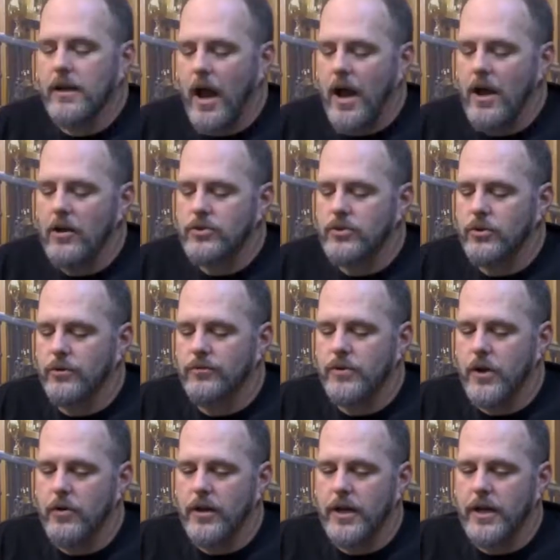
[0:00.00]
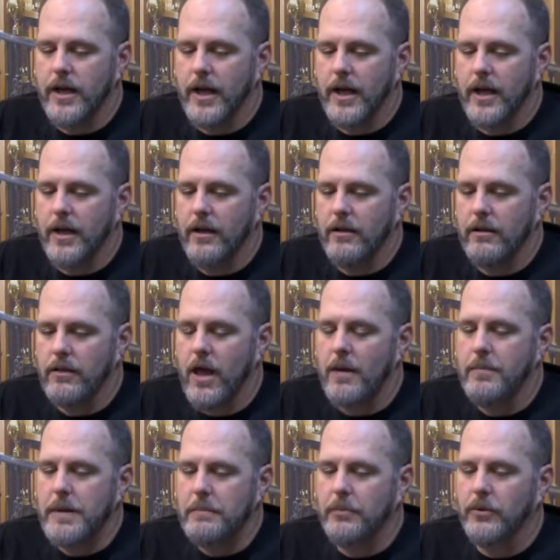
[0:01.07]
I also have noted uh, a lot of
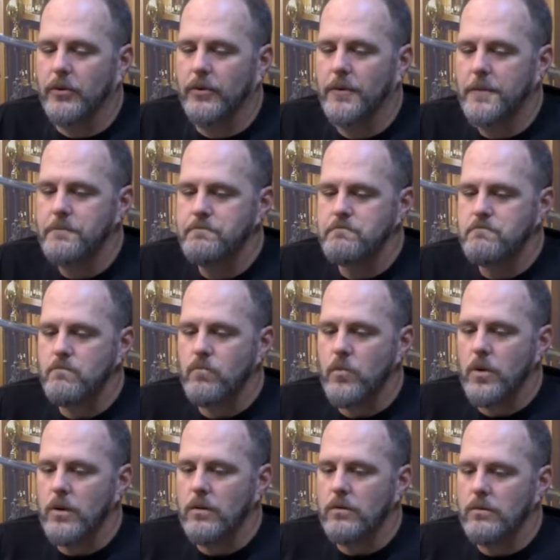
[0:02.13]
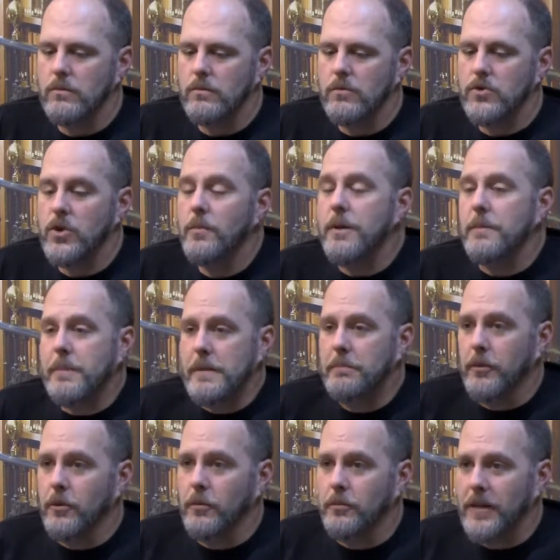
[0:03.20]
people so many
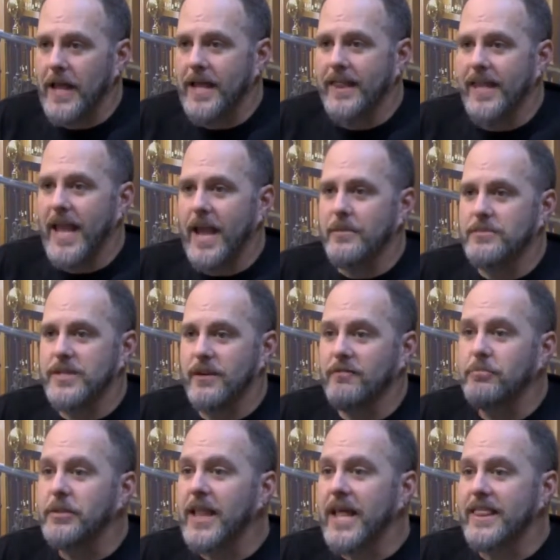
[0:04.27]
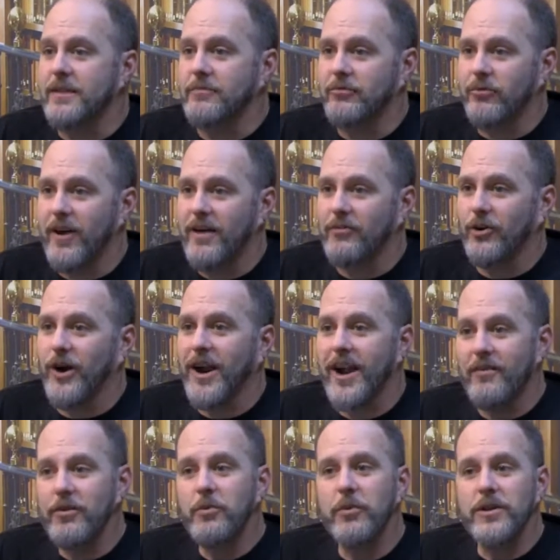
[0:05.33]
people are playing the games that have played them forever, and
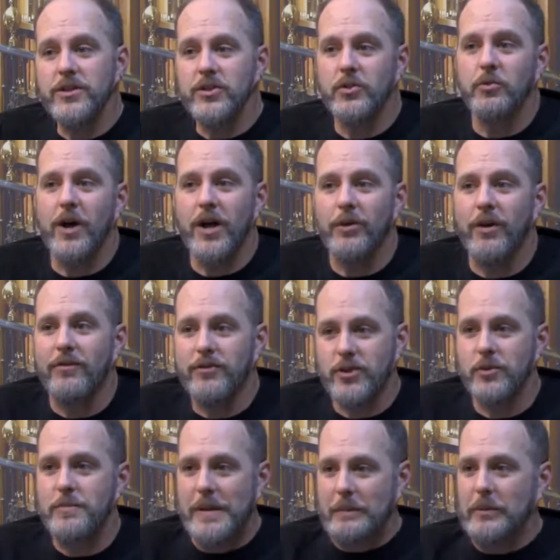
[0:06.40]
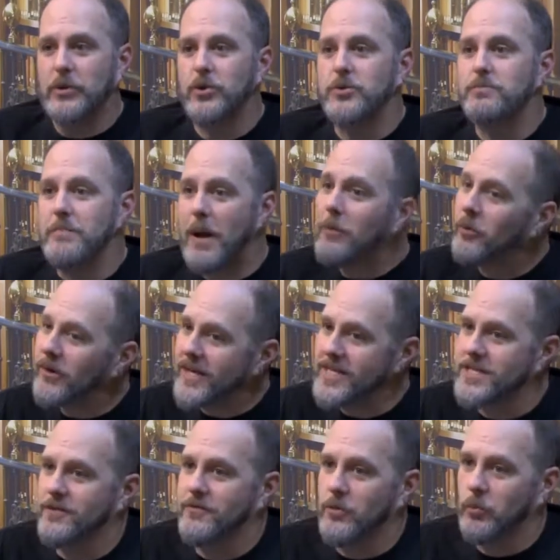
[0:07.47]
every once in a while you have two people whose
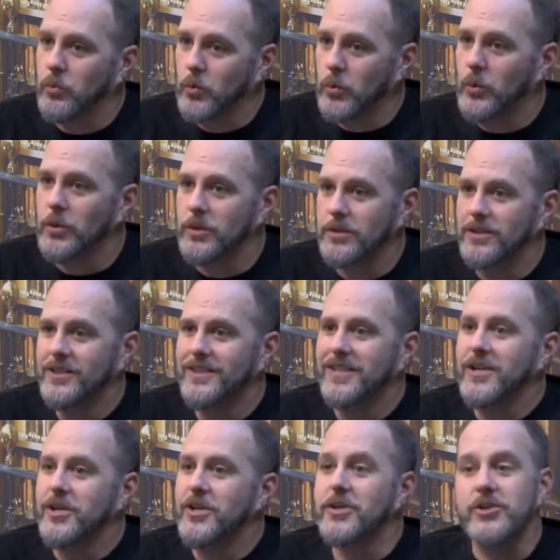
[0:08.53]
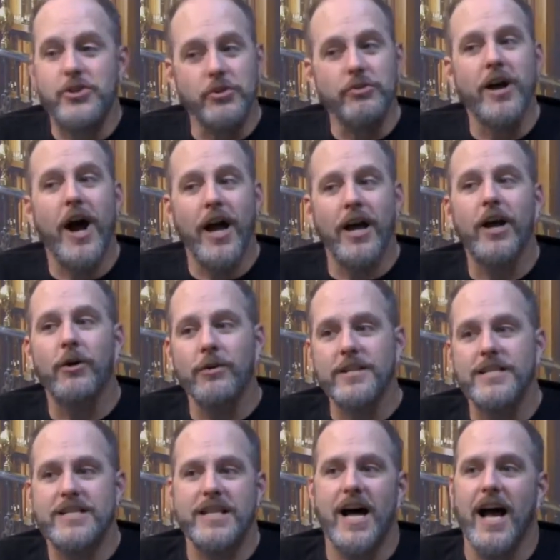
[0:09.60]
memories of the rule mm-hmm. do not
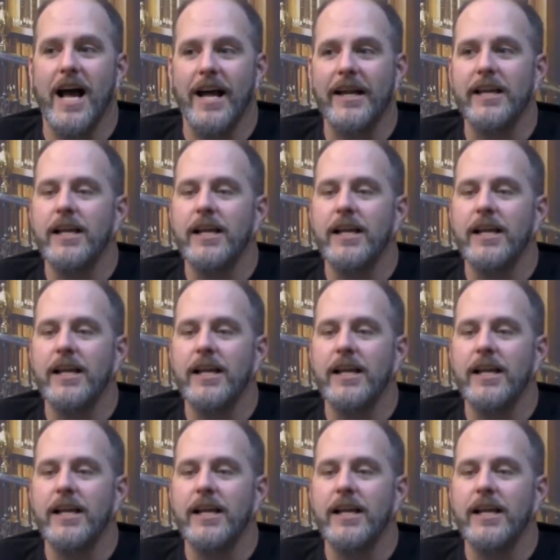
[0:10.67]
coincide.